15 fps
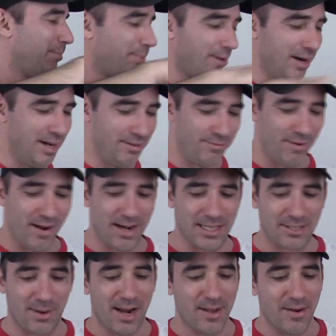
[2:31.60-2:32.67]
Pretty
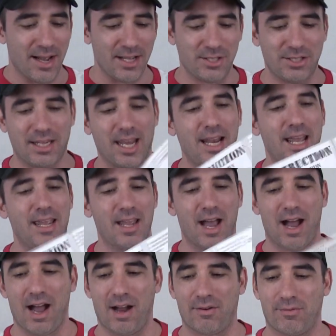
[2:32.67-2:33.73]
funny. So anyways, you get
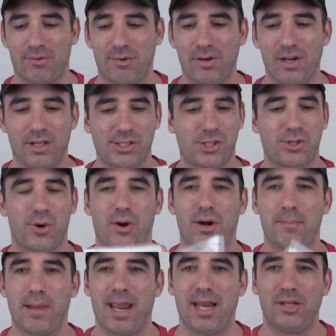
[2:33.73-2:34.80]
a real
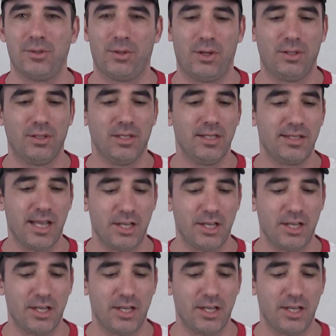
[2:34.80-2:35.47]
short manual.